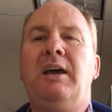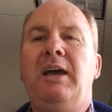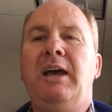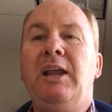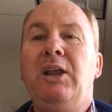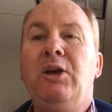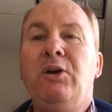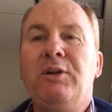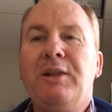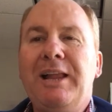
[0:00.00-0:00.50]

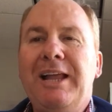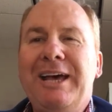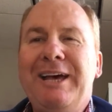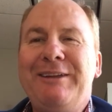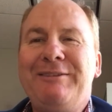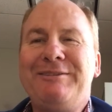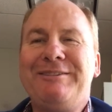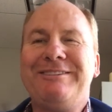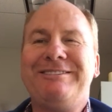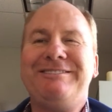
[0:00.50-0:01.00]
Hello
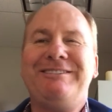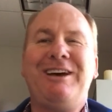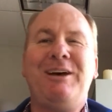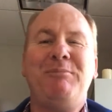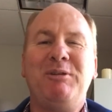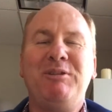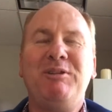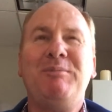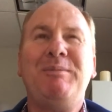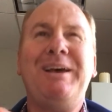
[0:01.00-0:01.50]
class,
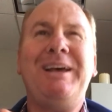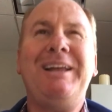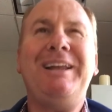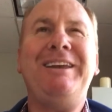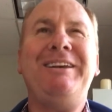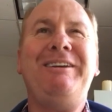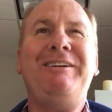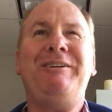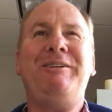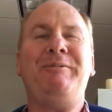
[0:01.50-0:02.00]
Thomas
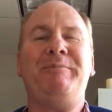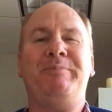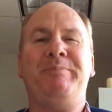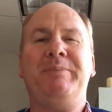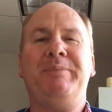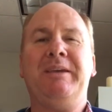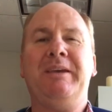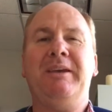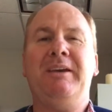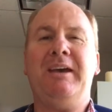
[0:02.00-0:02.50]
O'Malley here.
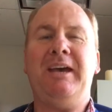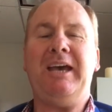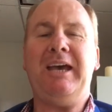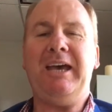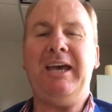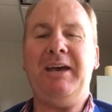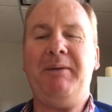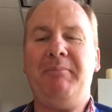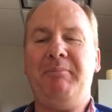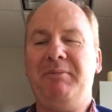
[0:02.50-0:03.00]

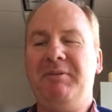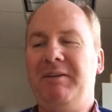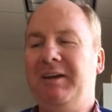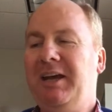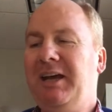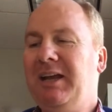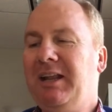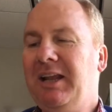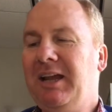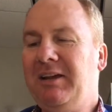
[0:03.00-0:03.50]

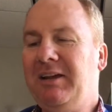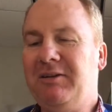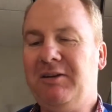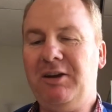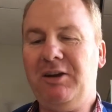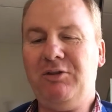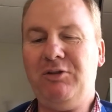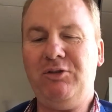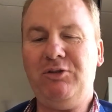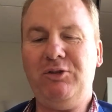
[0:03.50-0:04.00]
Today I'd like to
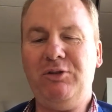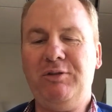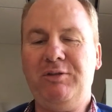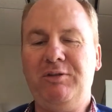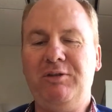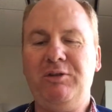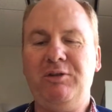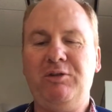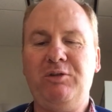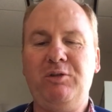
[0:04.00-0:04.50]

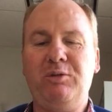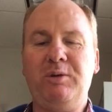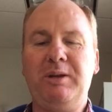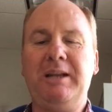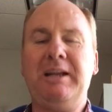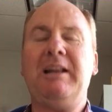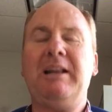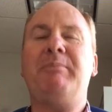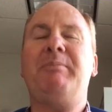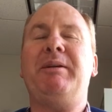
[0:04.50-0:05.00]
introduce you to a
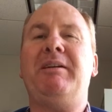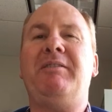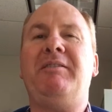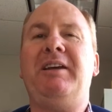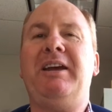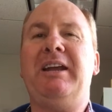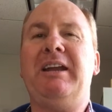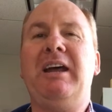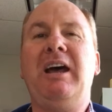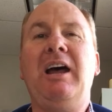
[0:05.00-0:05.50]
little bit of
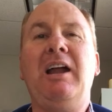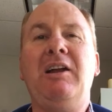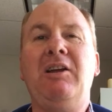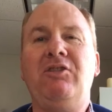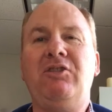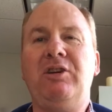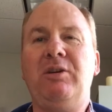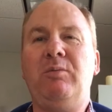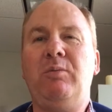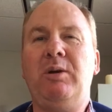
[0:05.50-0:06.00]

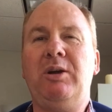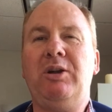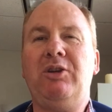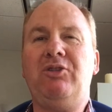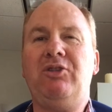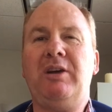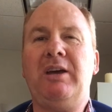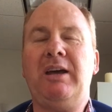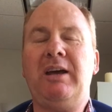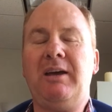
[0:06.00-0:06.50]
technology
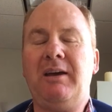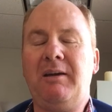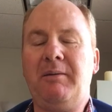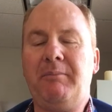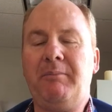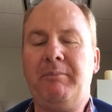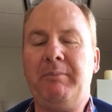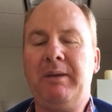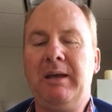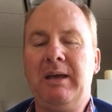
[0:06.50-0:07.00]
which
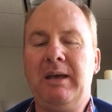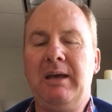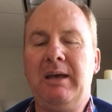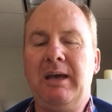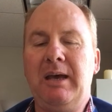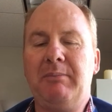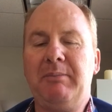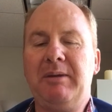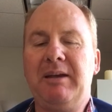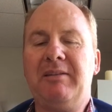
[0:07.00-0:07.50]

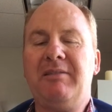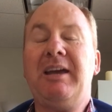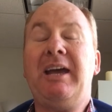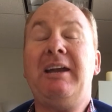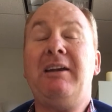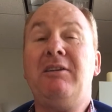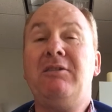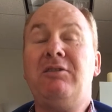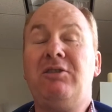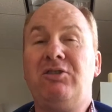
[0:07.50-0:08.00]
I'm
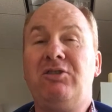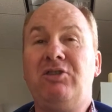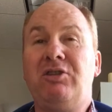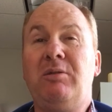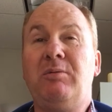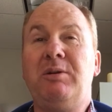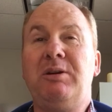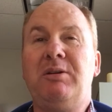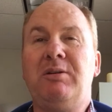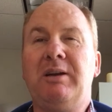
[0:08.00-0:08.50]
excited to share
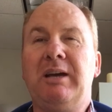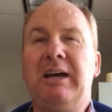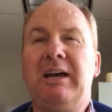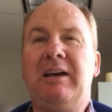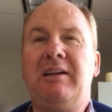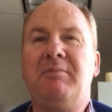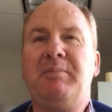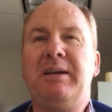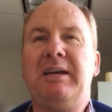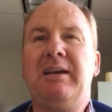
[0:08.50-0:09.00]
with you
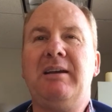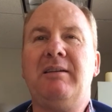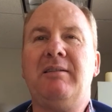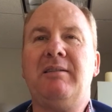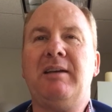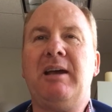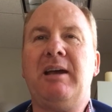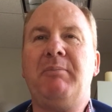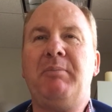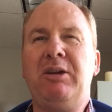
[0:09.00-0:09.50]
guys because
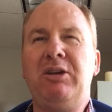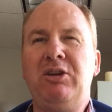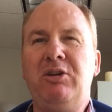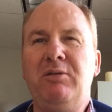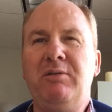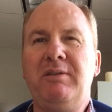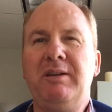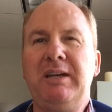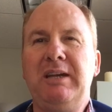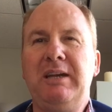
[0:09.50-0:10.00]
I've been
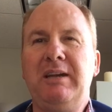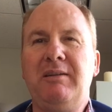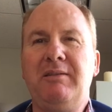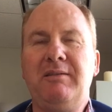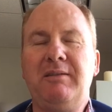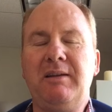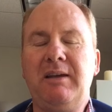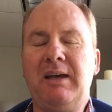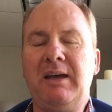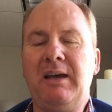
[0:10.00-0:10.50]
using
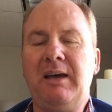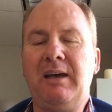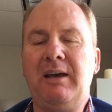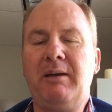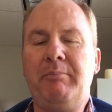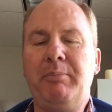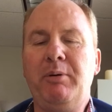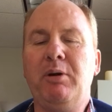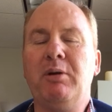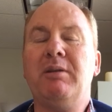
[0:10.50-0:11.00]
this
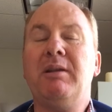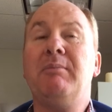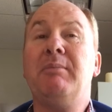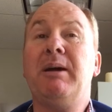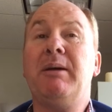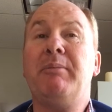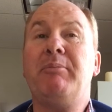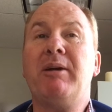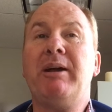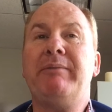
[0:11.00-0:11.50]
both in
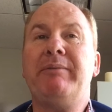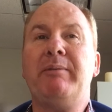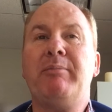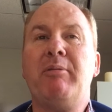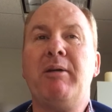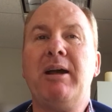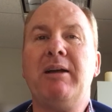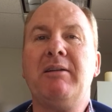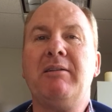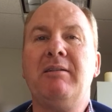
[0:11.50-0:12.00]
my private
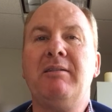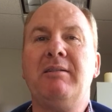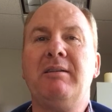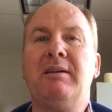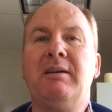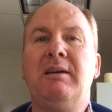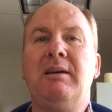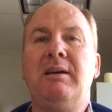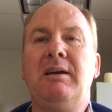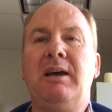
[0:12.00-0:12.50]
practice
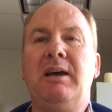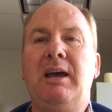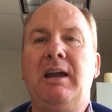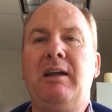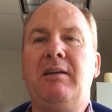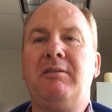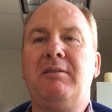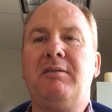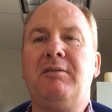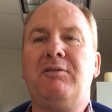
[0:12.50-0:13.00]
and
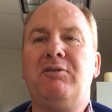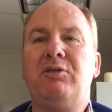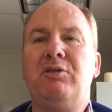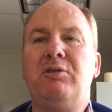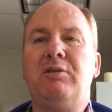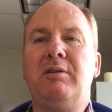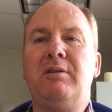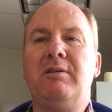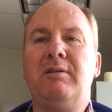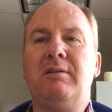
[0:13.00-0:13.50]
as a
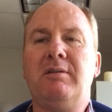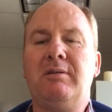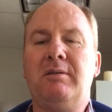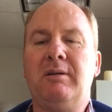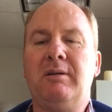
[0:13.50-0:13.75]
student,